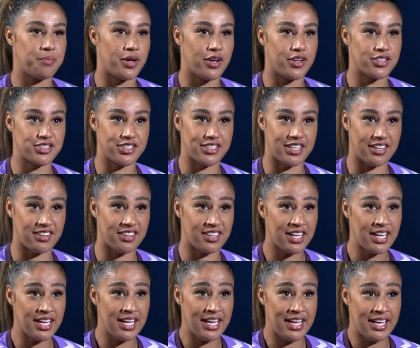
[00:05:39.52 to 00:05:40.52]
person and
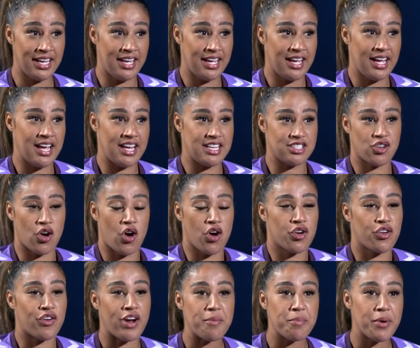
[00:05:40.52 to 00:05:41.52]
he's got a
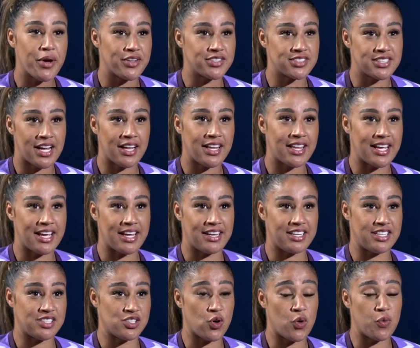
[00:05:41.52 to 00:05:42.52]
great personality and
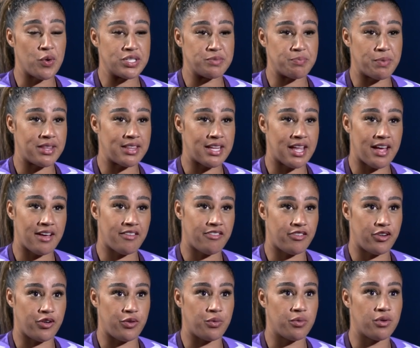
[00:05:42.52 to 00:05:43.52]
he's always been there
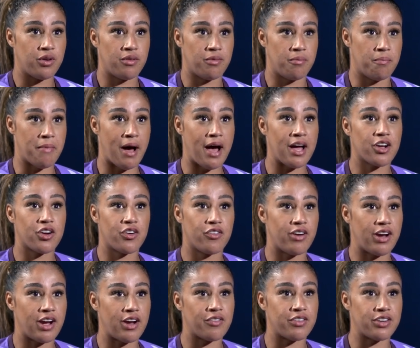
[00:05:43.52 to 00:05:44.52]
through my
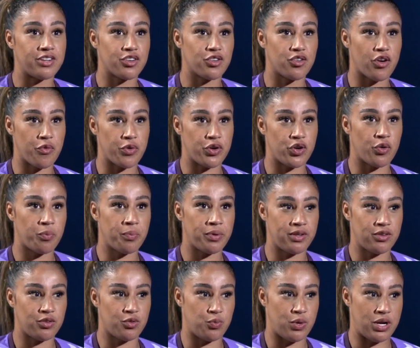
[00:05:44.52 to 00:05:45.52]
career and growing up.
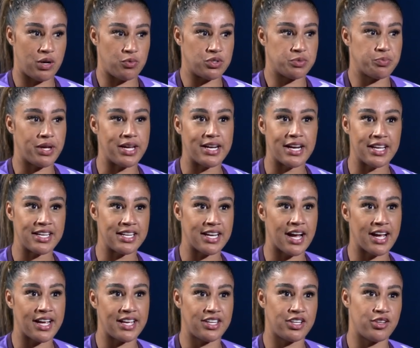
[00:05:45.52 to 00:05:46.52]
And when I was playing at
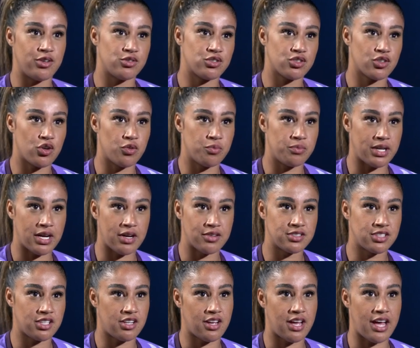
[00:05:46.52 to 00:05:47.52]
United, he used to come down
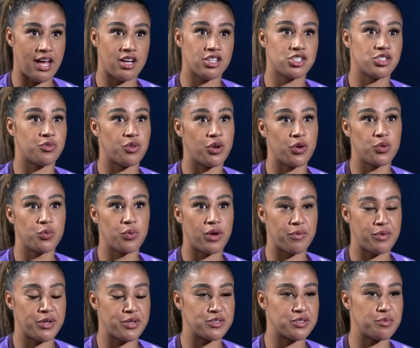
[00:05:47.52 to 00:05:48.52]
to Ayrshire Road where
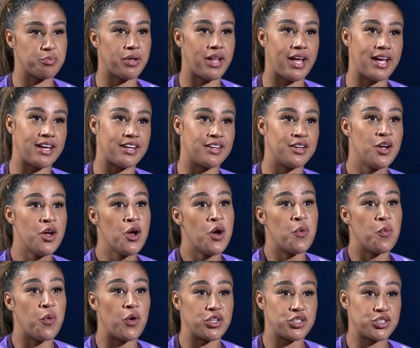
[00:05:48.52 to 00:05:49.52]
we used to play and
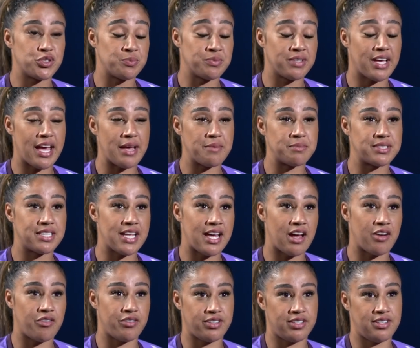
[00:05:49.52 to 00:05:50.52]
watch some games
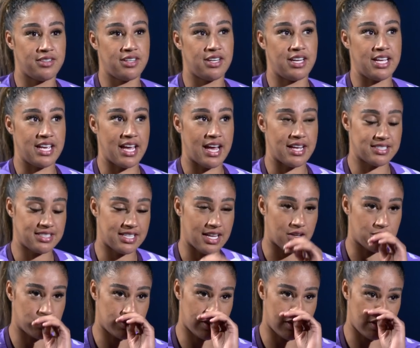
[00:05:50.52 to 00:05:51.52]
there, and he gets
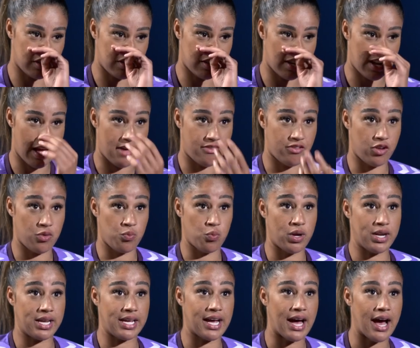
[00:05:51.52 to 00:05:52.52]
down to Everton
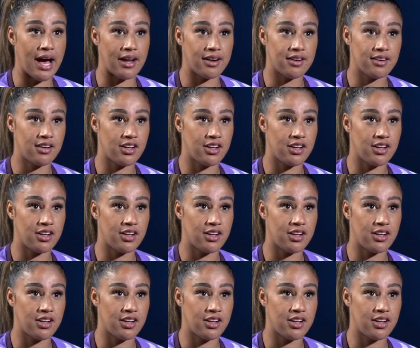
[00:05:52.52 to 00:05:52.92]
when he can.